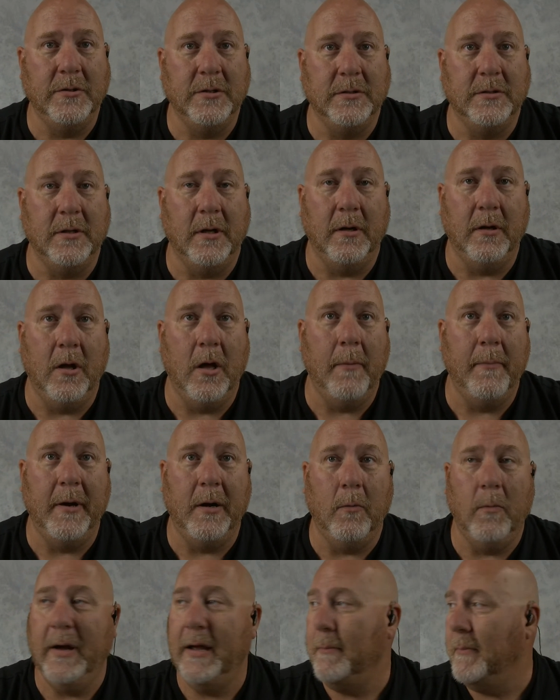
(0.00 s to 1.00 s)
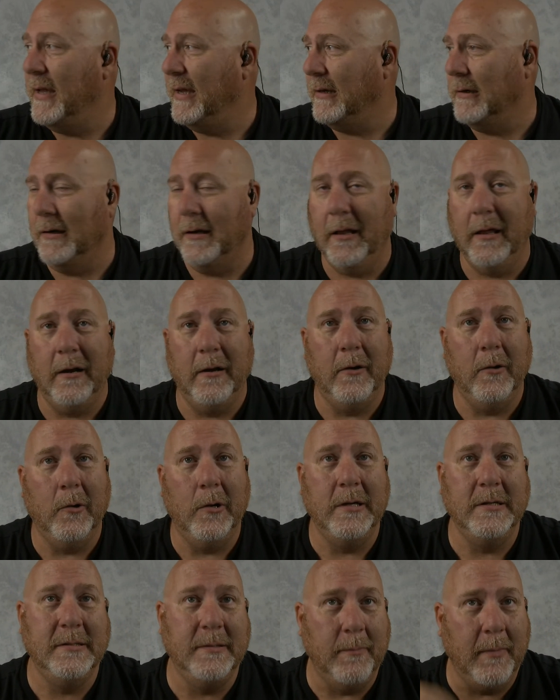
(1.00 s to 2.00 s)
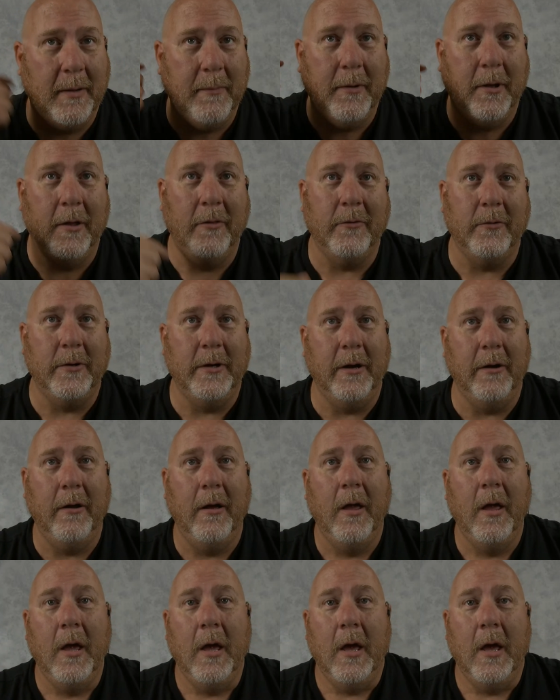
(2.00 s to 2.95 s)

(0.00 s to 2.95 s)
just humming away, making a lot of noise in my other ear.